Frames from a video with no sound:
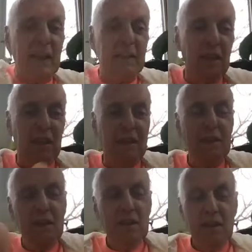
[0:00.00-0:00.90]
on uh,
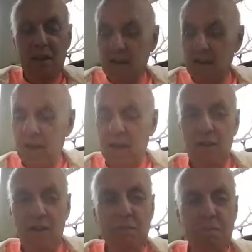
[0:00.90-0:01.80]

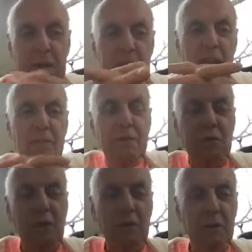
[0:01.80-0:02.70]
on a PDF
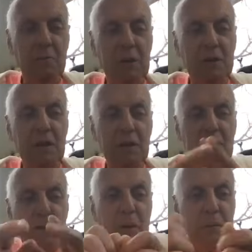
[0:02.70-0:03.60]
or something, but uh,
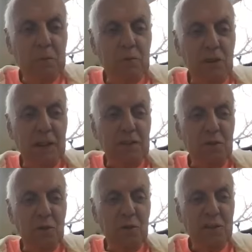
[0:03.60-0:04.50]
the paper's
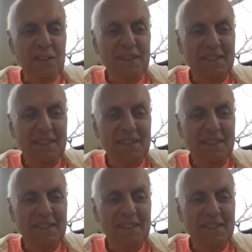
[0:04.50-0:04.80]
nice too.